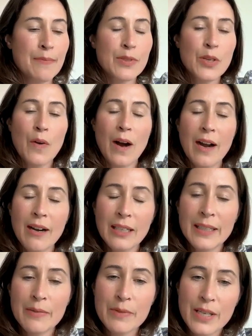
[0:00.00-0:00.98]
So
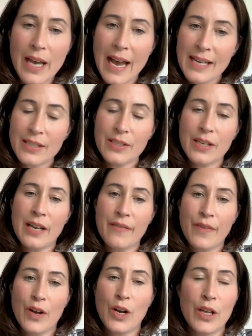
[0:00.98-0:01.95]
Ireland was asked out of
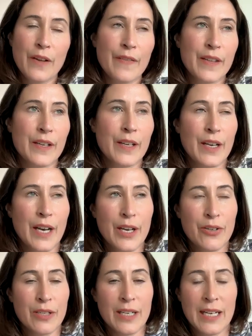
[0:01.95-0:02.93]
all of the
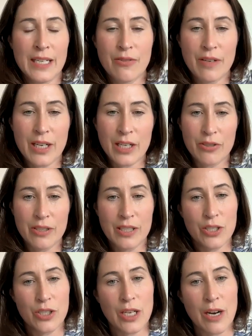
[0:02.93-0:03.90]
193 countries
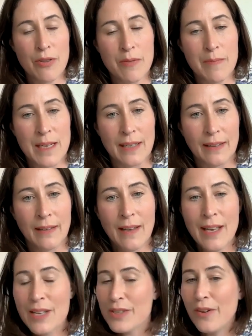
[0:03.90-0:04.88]
to chair the meeting.
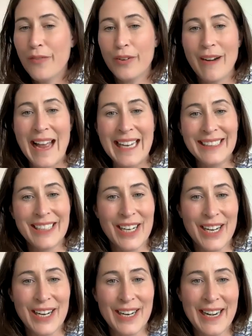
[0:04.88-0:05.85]
So
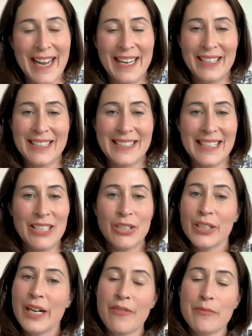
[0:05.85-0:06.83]
Varadhan and the
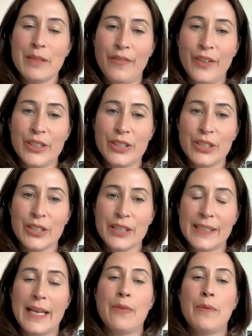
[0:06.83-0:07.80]
senior government
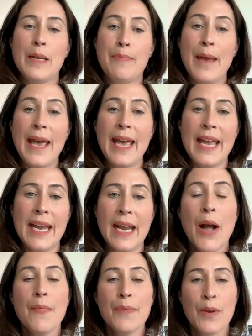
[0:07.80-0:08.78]
officials that we pay
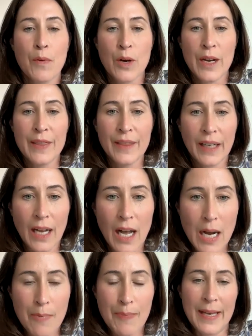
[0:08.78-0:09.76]
were in the
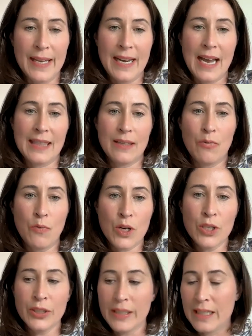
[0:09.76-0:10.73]
cockpit at the
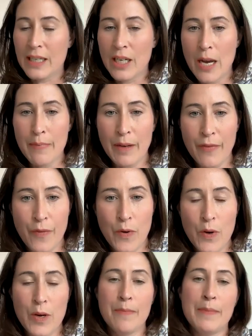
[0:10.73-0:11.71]
World Economic
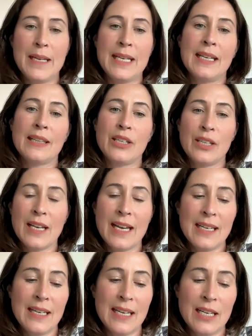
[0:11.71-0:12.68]
Forum meeting, the
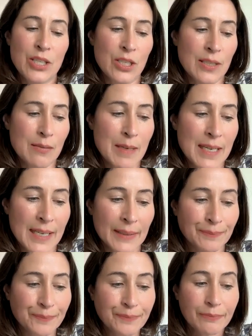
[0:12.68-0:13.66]
United Nations
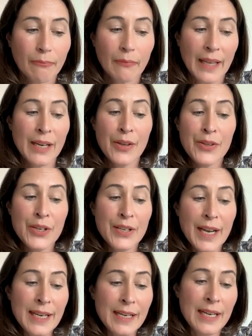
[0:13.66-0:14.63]
meeting. Now, the
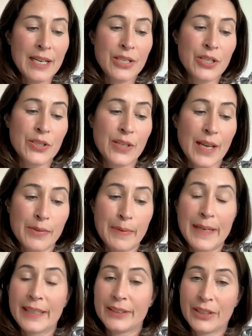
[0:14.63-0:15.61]
United Nations, as
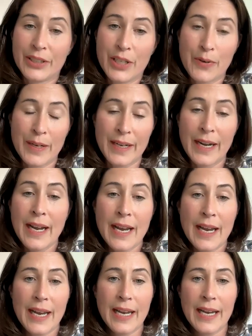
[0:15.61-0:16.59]
we got to know it
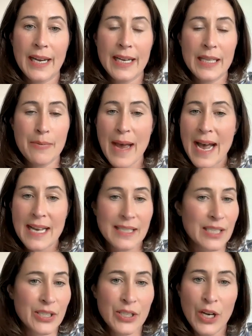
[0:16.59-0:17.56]
in the
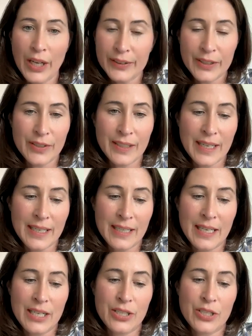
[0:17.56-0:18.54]
past, is not the United
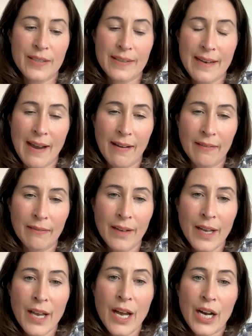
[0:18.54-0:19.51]
Nations now.
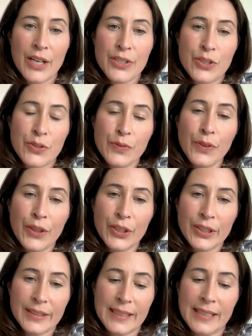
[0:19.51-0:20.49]
On June
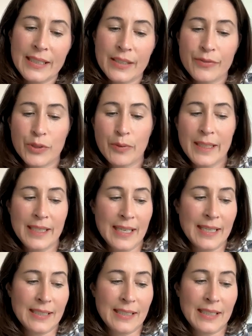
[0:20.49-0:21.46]
13th of
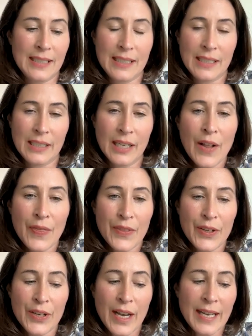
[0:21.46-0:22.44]
2019,
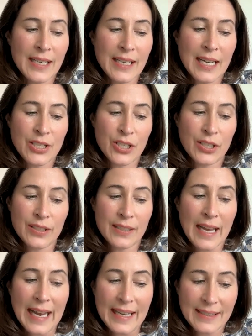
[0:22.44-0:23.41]
the United Nations
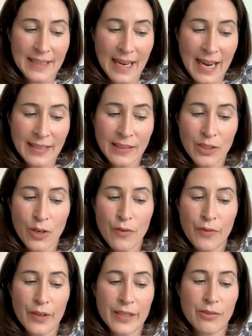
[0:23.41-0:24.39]
has handed
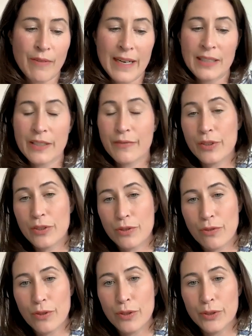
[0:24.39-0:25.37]
over its reins of
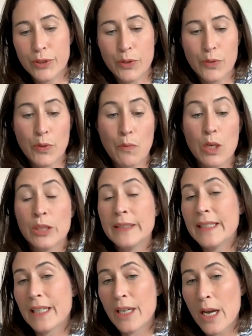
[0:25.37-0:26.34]
control to the World
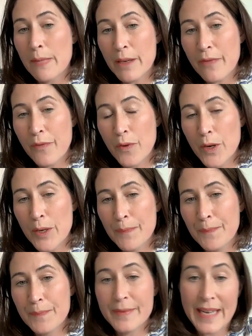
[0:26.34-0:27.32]
Economic
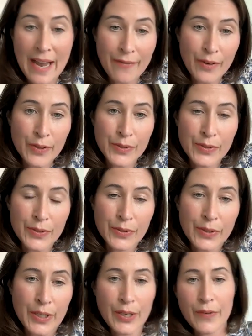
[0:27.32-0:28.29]
Forum, Davos.
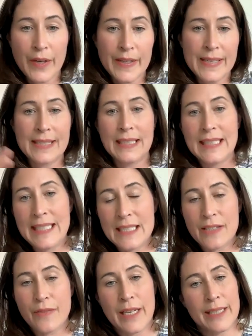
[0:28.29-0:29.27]
You hear of all these
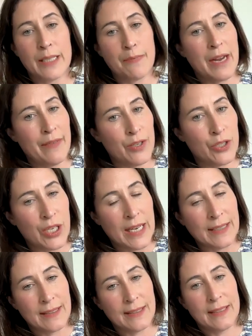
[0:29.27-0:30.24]
elites flying their private
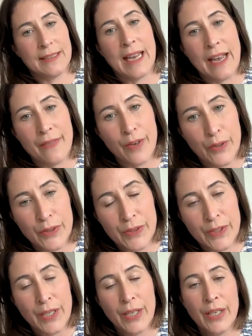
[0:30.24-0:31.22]
jets to
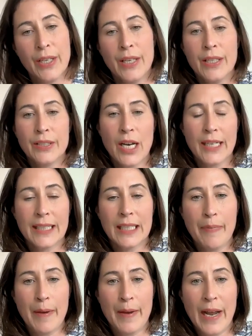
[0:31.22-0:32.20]
Davos,
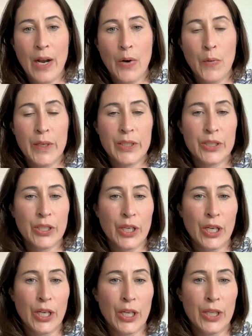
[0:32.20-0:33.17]
talking about how we should
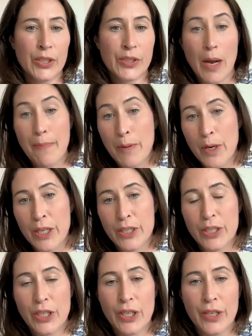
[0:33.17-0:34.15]
all stop burning
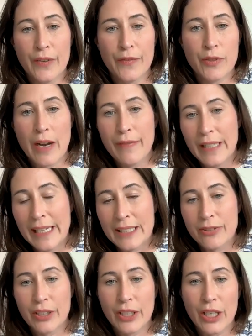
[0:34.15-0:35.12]
turf, drive
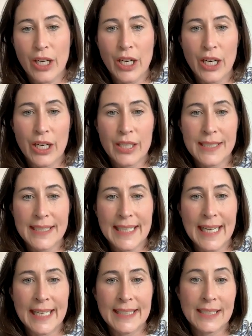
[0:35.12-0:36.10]
electric cars,
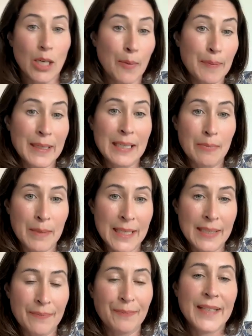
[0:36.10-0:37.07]
and stop eating
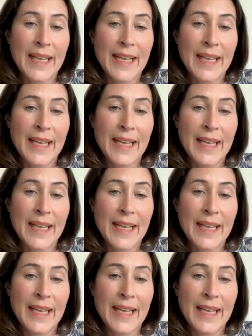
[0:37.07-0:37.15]
meat.